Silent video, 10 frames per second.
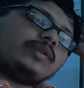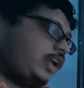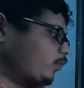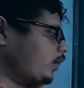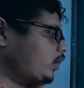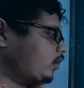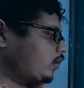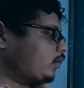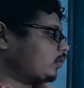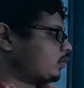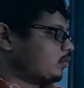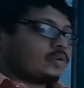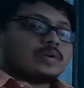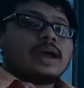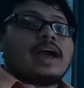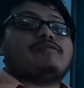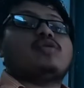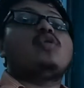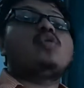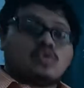It will have
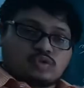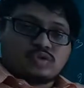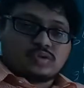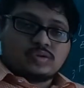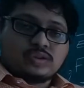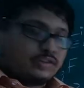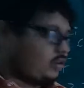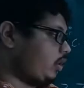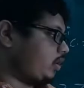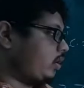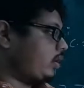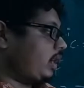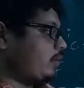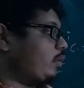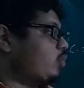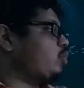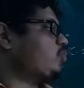to lose, is it not? It will lose,